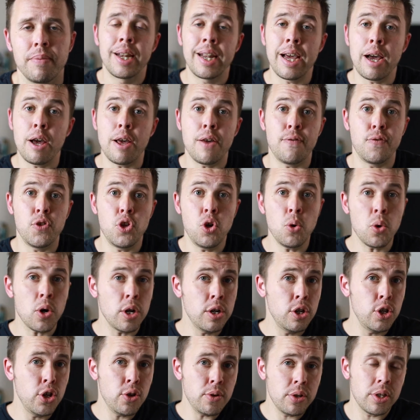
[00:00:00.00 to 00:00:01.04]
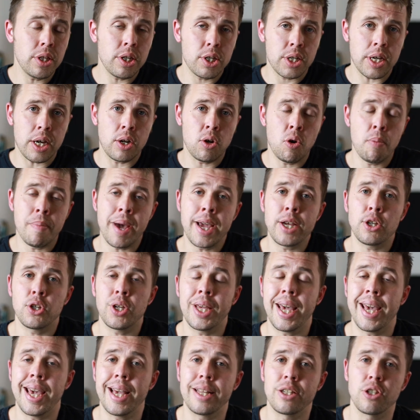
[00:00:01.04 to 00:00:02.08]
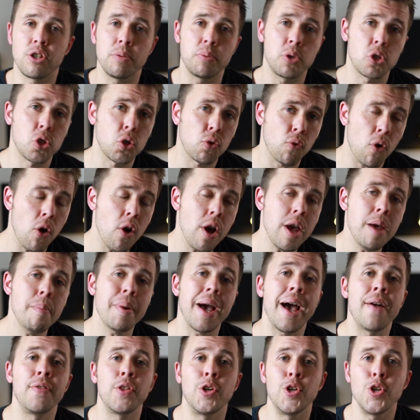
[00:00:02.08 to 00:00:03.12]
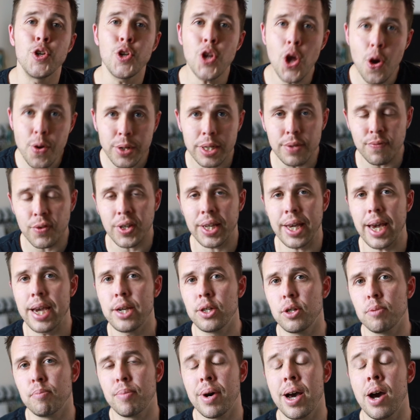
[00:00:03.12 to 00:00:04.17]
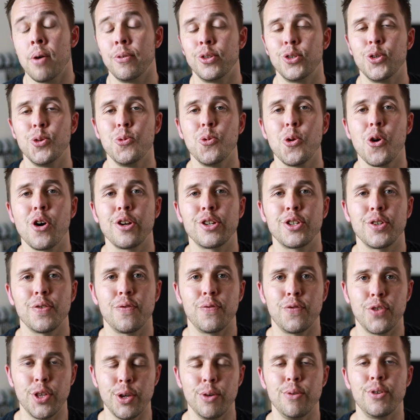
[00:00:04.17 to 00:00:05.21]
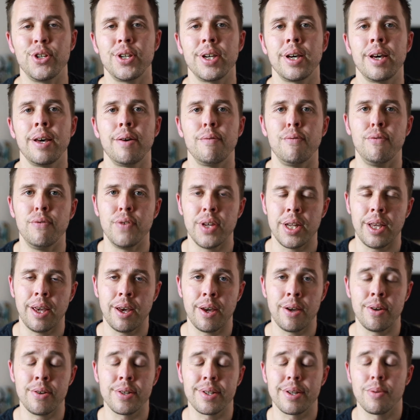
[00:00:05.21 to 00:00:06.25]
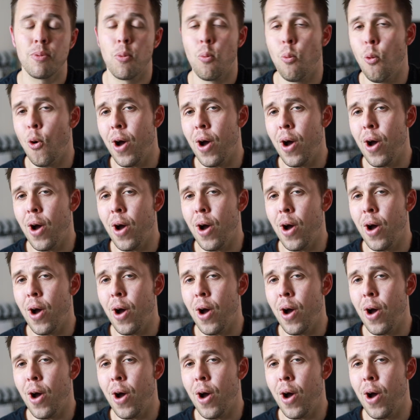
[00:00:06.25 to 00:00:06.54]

Now, if you are new to the channel, make sure you hit subscribe and the notification bell to watch future videos.